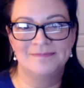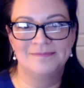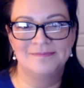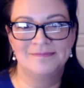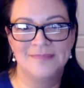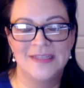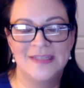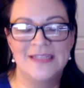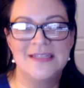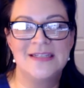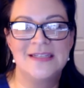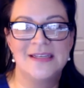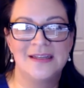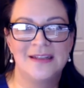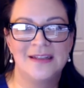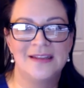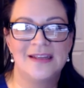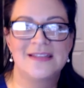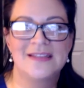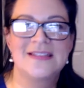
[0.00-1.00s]

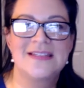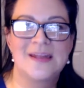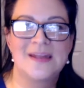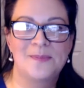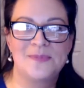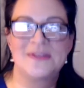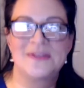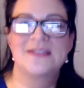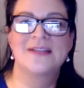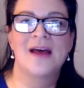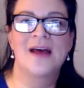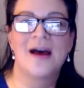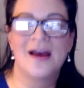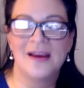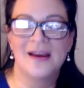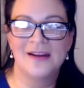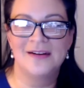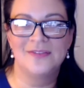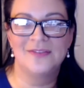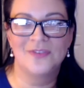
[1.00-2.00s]
Indian that stepped
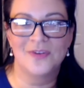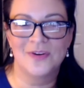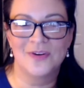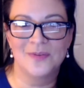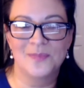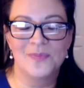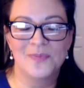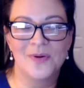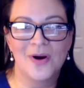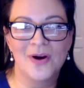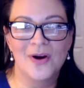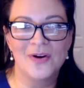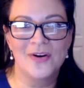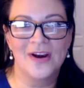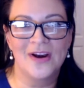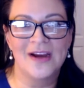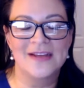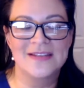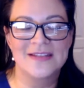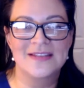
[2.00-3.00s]
aside for
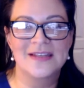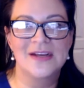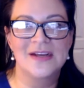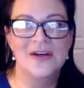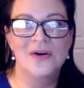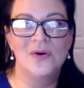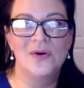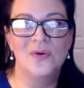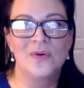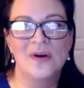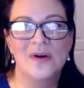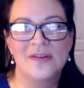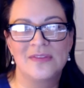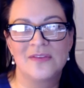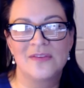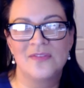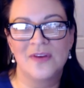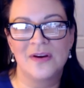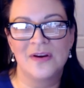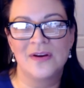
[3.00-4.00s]
progress, or at
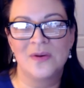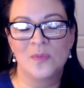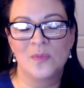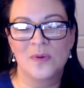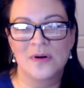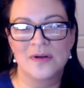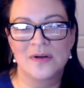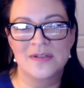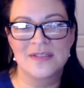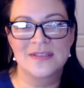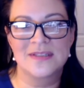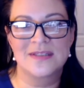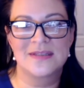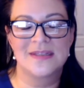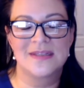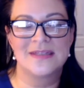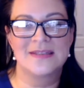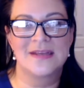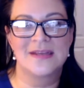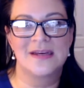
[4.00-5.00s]
the very worst,
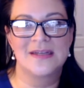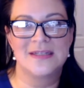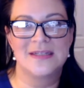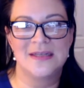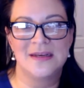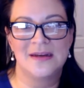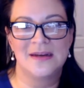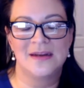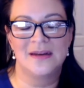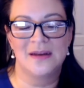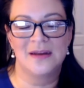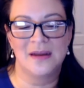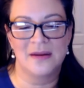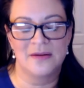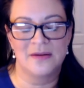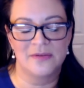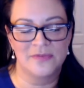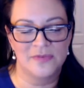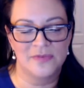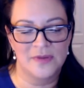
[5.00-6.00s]
this idea
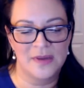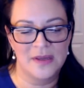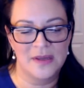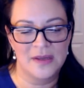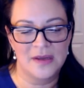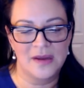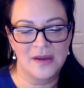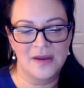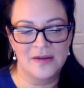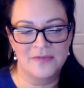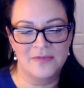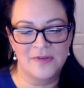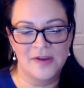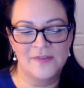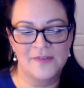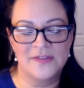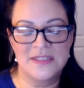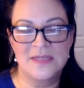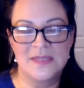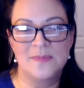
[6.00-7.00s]
of
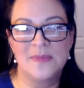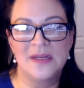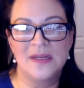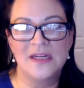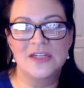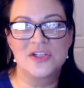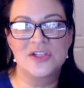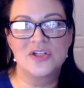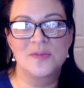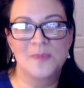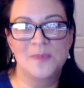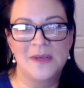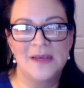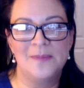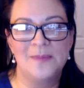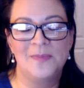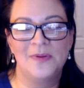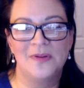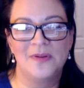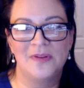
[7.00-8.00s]
a diminished
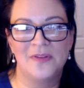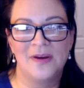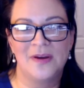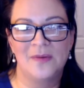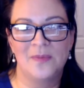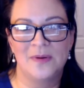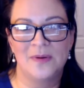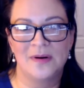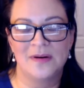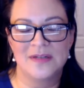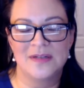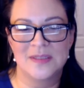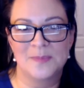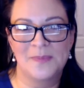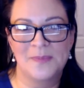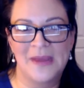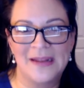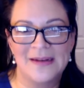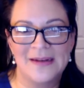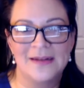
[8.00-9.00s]
people that were
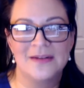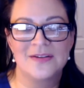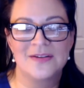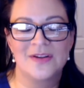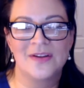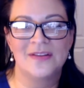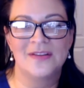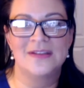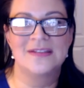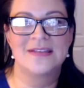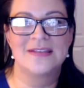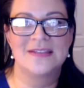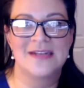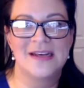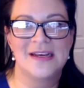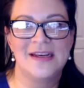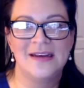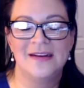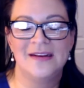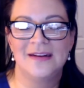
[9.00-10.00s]
dependent on the
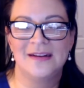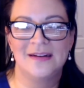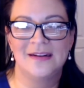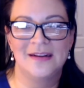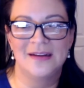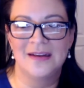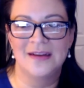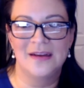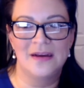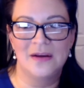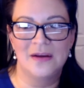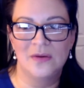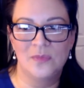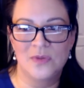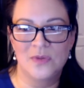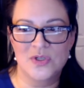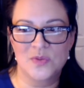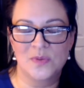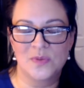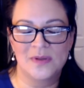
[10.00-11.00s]
state, and
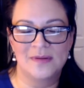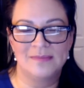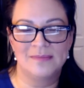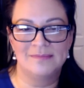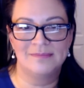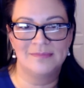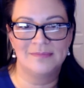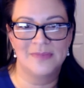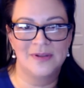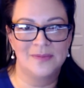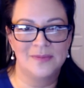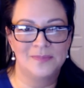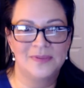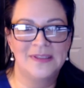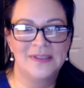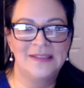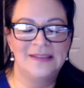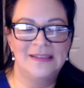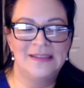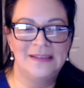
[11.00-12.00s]
which were
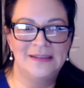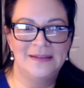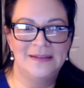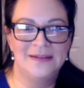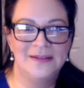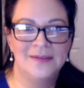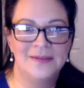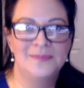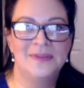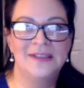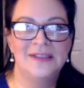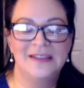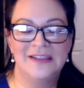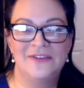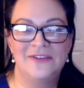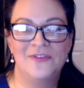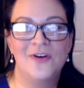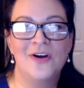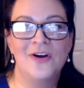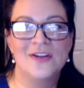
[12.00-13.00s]
completely
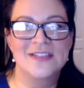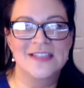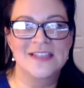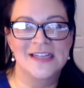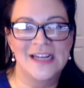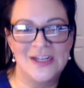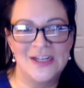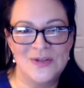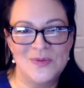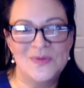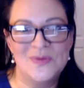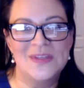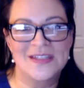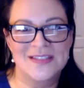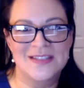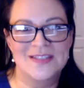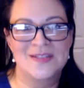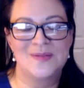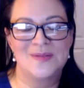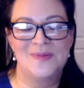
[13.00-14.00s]
false. And I knew
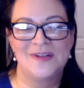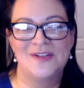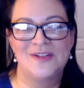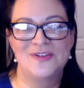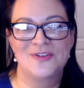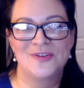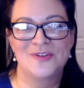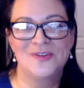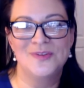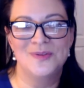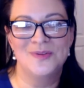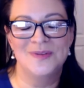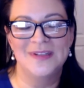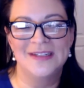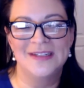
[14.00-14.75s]
this to be true.